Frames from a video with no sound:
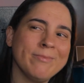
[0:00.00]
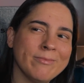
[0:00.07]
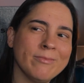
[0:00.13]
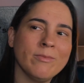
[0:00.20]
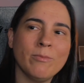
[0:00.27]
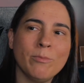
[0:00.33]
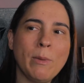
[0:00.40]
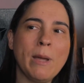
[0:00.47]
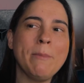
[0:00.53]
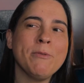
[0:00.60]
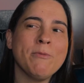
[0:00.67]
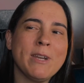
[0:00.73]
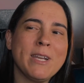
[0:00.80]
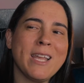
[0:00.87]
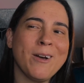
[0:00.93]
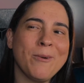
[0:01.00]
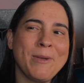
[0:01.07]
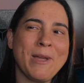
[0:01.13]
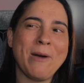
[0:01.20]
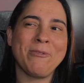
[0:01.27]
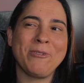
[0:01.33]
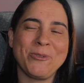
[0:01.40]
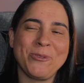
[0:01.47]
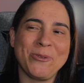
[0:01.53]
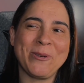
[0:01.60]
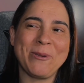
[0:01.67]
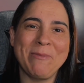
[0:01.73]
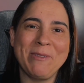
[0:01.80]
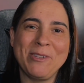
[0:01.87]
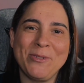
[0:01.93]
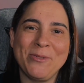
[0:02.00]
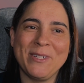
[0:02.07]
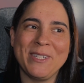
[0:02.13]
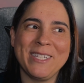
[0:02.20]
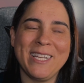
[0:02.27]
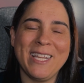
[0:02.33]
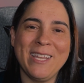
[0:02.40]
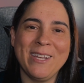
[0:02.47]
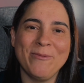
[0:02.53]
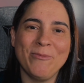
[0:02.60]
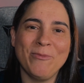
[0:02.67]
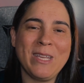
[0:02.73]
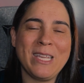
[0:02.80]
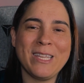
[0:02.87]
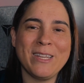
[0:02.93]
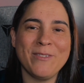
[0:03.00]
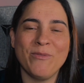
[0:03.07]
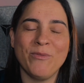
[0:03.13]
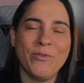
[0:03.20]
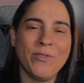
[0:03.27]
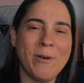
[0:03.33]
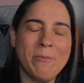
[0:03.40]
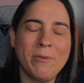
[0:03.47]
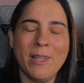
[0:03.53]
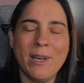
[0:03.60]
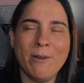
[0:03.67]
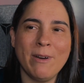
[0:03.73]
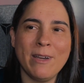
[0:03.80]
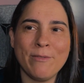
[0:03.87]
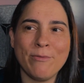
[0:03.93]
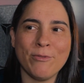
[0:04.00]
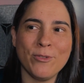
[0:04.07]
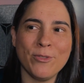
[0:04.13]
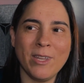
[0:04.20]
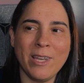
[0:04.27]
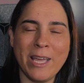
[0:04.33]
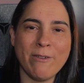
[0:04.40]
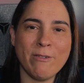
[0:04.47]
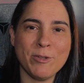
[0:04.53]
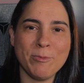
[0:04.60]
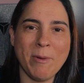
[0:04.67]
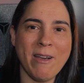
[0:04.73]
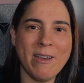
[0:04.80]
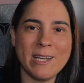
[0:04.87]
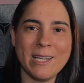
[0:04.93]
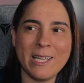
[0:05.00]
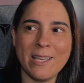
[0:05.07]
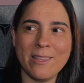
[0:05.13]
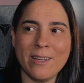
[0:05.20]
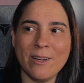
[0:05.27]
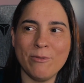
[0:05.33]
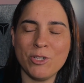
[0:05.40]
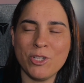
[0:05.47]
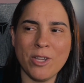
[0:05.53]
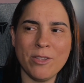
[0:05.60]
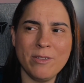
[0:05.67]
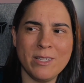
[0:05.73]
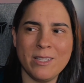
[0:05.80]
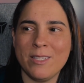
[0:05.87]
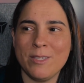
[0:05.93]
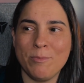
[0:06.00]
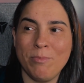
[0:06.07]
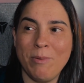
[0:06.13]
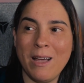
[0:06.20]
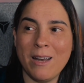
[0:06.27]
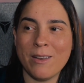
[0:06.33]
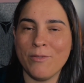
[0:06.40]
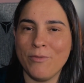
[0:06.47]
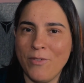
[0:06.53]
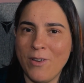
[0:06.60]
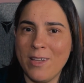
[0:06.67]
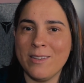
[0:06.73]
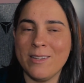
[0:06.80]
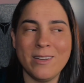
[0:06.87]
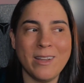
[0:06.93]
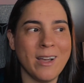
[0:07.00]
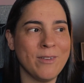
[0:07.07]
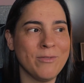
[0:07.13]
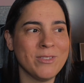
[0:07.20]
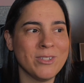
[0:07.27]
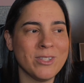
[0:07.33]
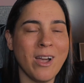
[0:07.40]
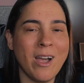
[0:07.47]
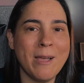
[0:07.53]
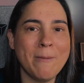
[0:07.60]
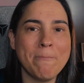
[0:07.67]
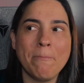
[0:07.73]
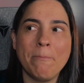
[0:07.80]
Maybe one day I'll be able to talk him into it and we can fumble our way through the language barrier together, which I think is part of the fun half the time.